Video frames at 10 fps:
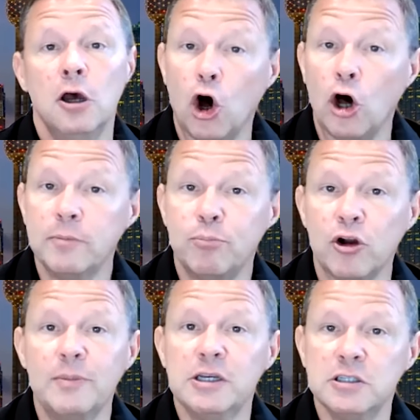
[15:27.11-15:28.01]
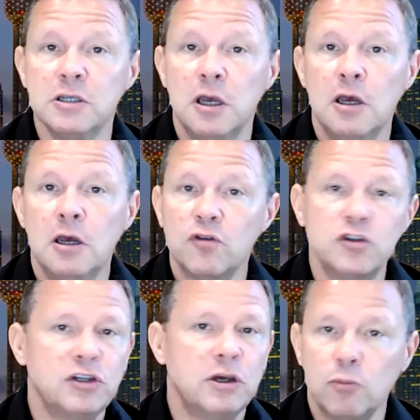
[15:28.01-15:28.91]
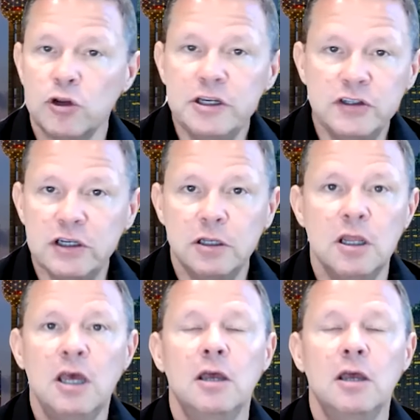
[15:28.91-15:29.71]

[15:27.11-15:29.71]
on-premise for some reason,